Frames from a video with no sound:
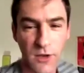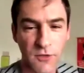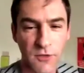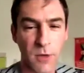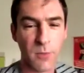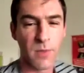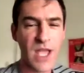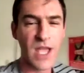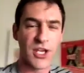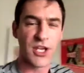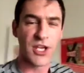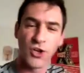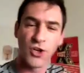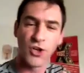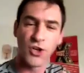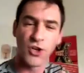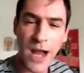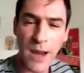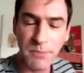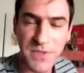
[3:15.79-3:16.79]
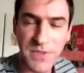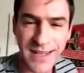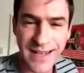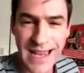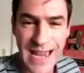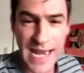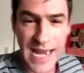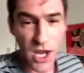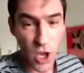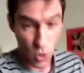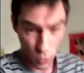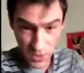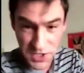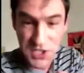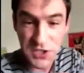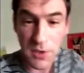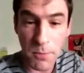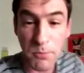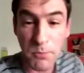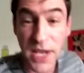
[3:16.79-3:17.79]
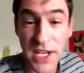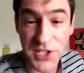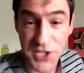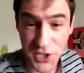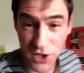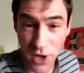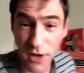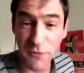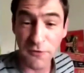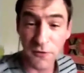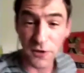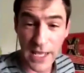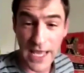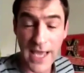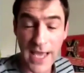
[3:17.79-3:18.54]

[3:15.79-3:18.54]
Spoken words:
Your job today was to piss off Flat Earth